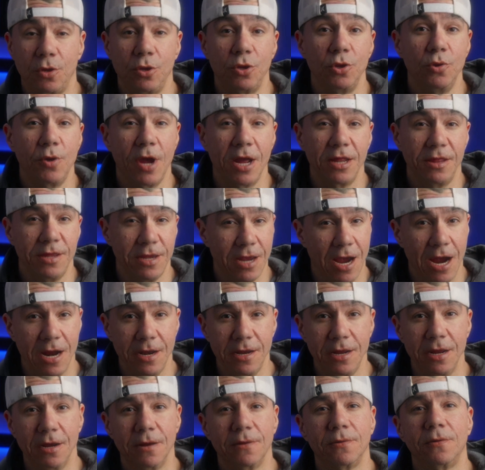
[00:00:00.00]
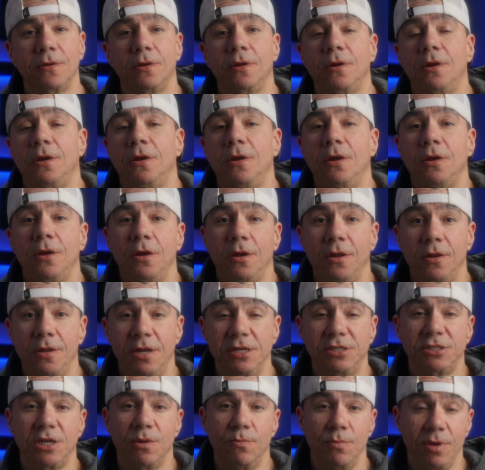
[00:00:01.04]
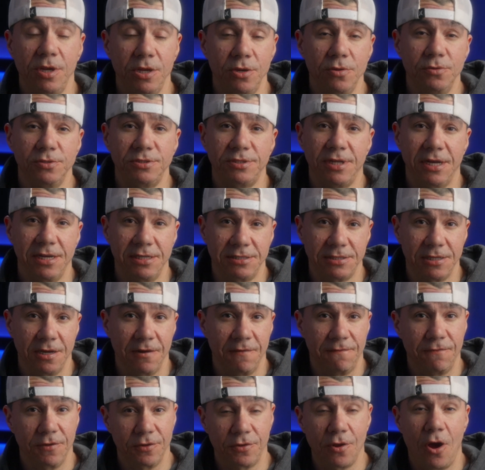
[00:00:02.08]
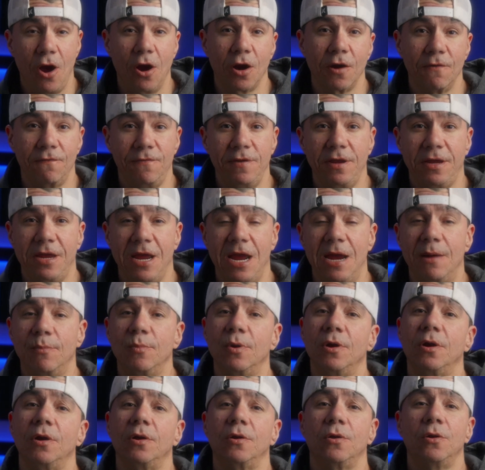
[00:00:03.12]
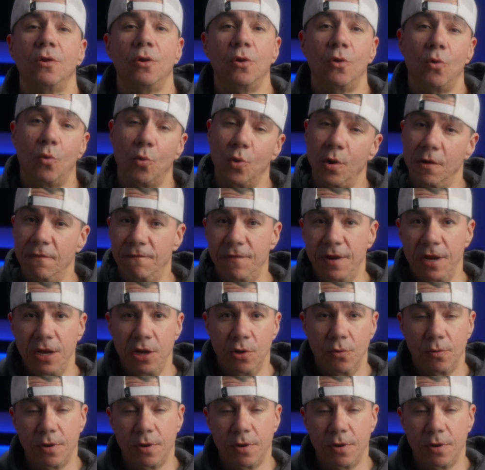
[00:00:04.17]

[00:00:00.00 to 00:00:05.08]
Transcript: you get the idea. This can be used as a photography camera or a video